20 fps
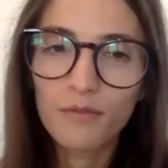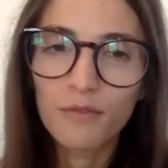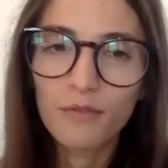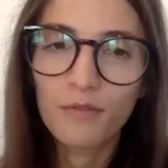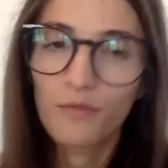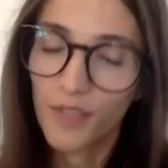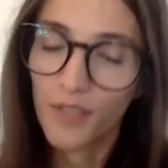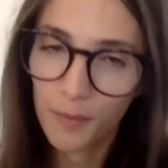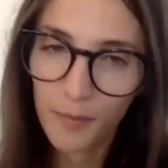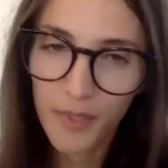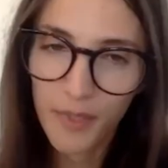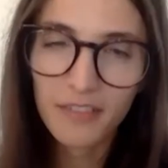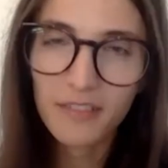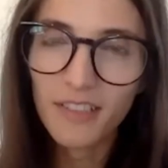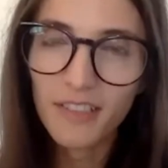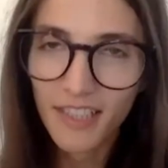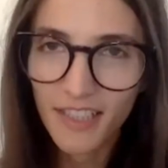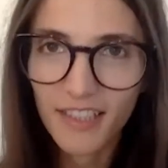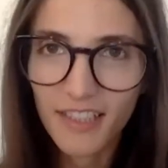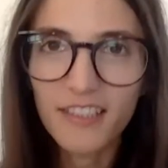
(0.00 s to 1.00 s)
female
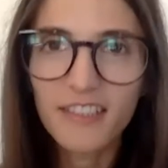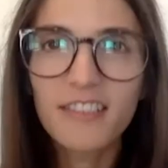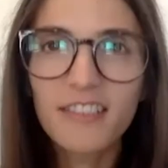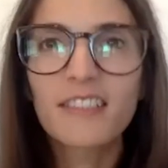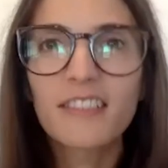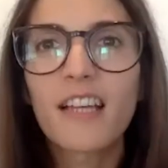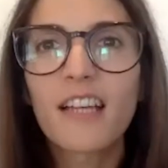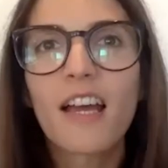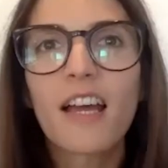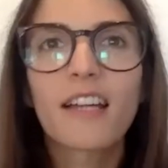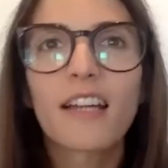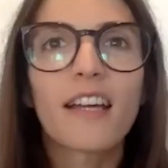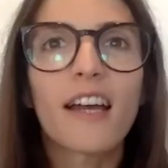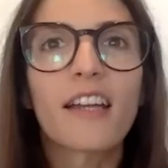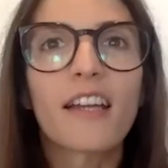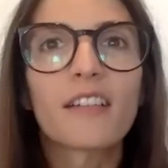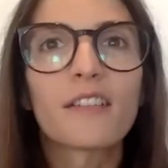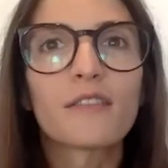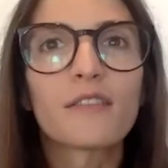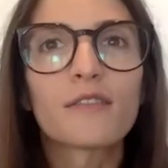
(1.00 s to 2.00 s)
leads. Mm-hmm.
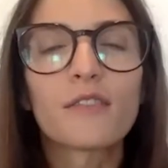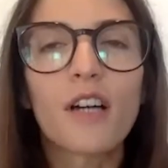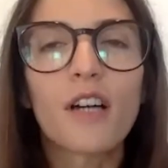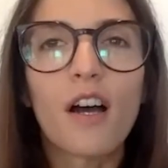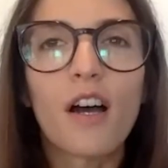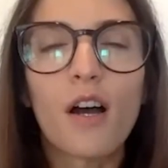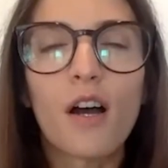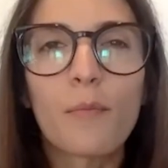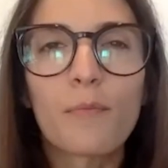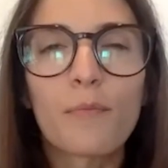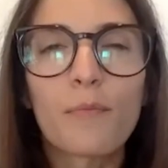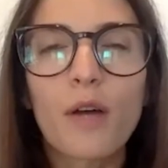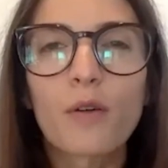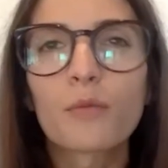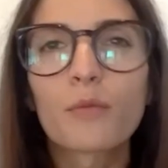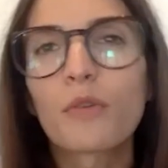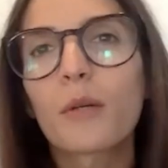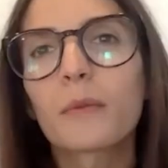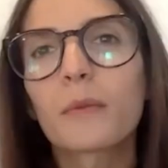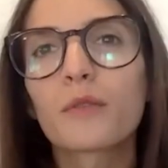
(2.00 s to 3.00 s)
Kind of, I would
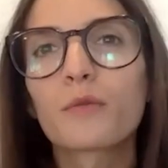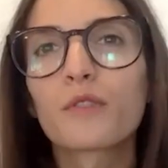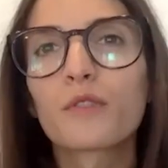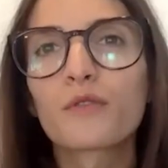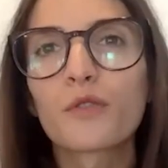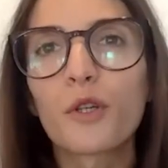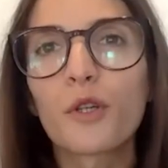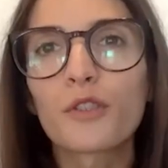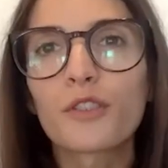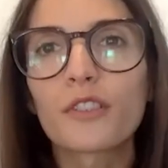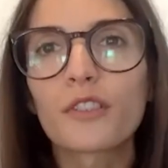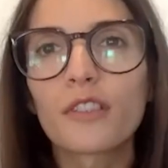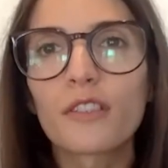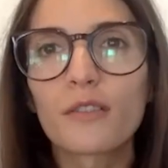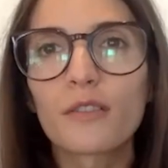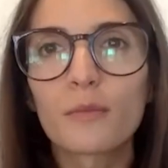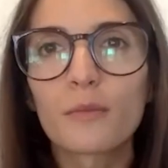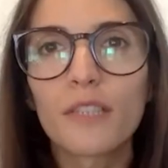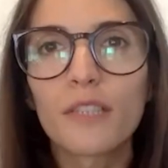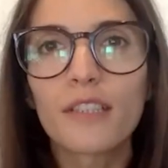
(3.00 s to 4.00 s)
probably reverse a
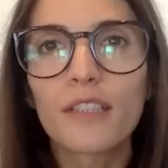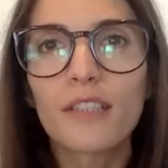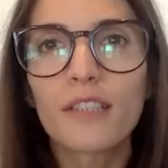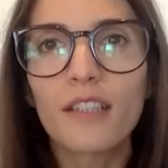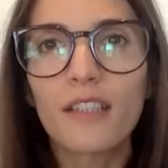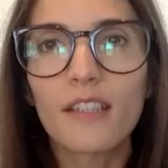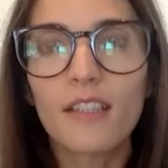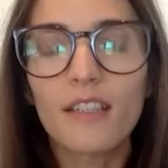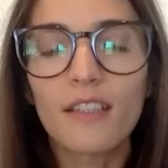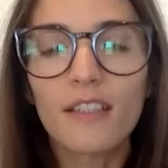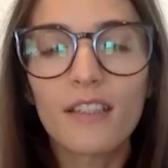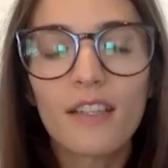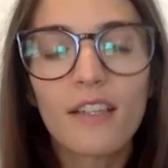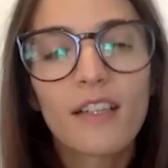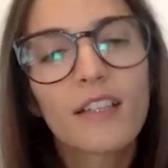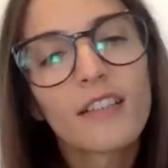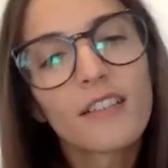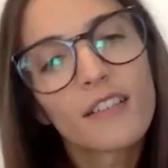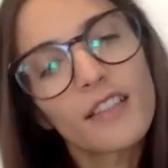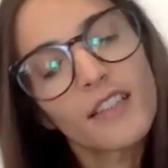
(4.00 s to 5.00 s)
little bit the
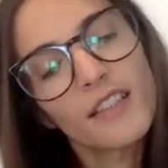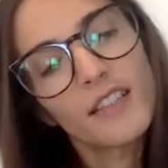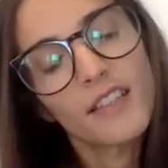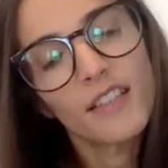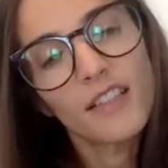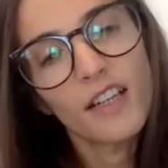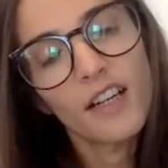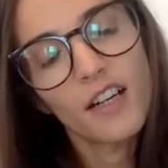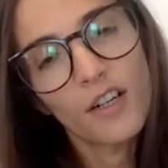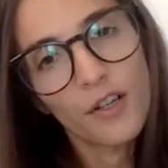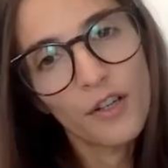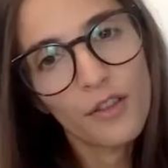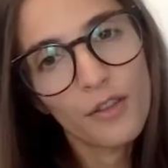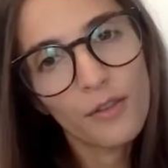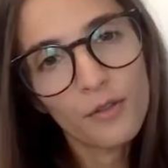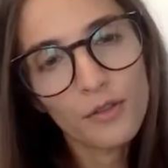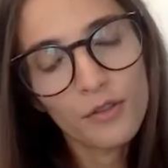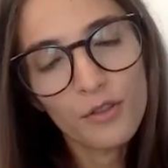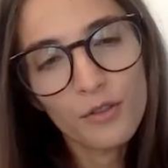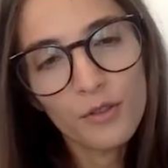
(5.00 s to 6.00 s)
the King
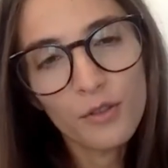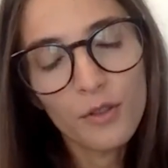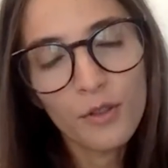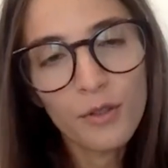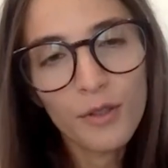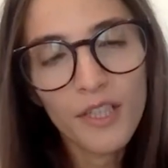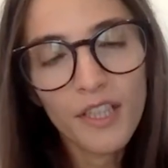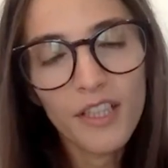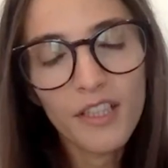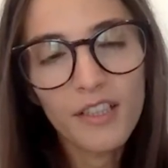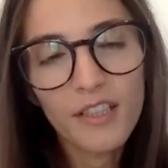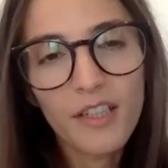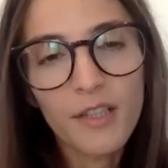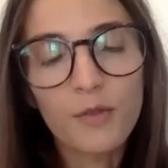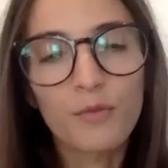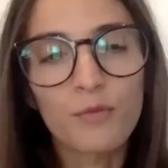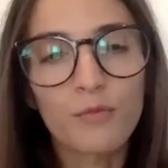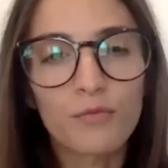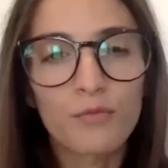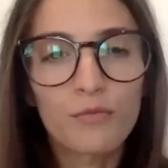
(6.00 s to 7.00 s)
Arthur story
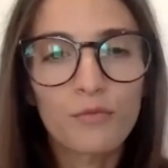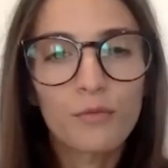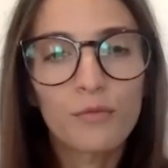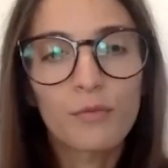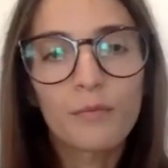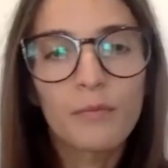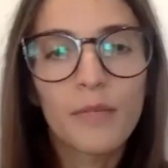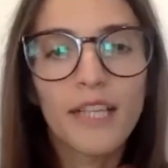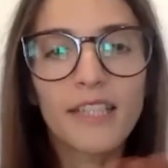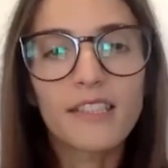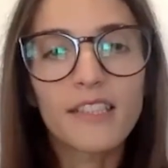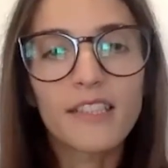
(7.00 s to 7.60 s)
and make it